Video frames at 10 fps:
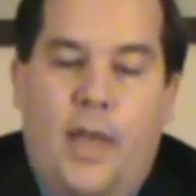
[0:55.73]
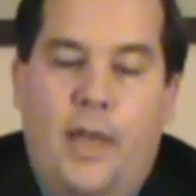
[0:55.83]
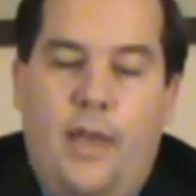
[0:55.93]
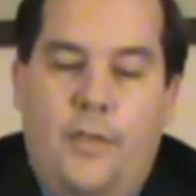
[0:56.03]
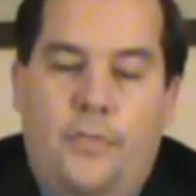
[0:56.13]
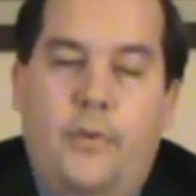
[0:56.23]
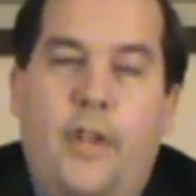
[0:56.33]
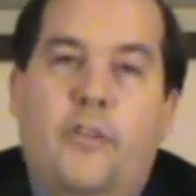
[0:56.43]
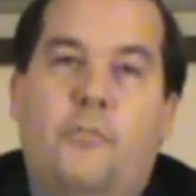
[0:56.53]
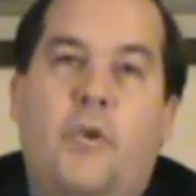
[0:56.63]
uh,
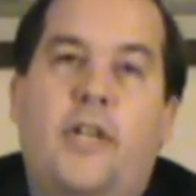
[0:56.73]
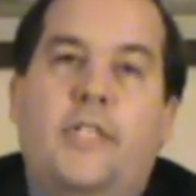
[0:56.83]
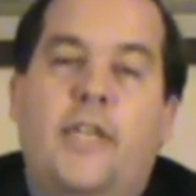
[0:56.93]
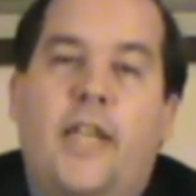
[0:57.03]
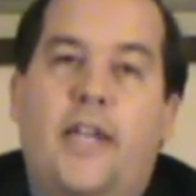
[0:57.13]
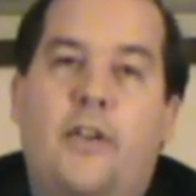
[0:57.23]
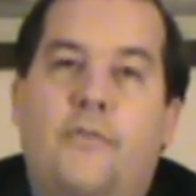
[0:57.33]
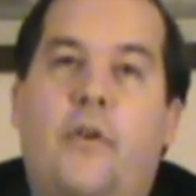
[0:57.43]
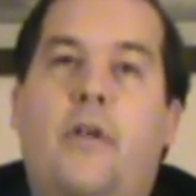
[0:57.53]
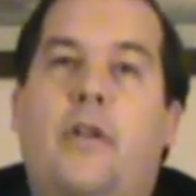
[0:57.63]
through his preaching, he
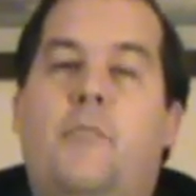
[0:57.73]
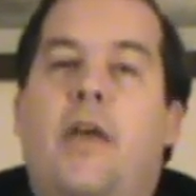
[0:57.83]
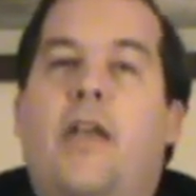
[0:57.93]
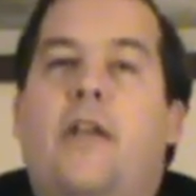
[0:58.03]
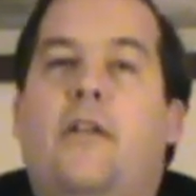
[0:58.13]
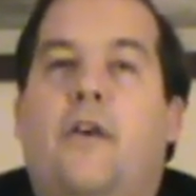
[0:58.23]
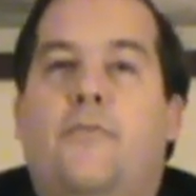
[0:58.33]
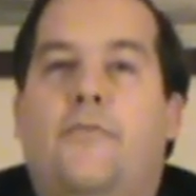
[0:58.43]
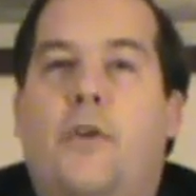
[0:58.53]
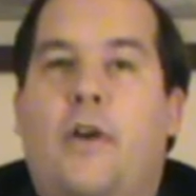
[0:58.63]
converted a man of,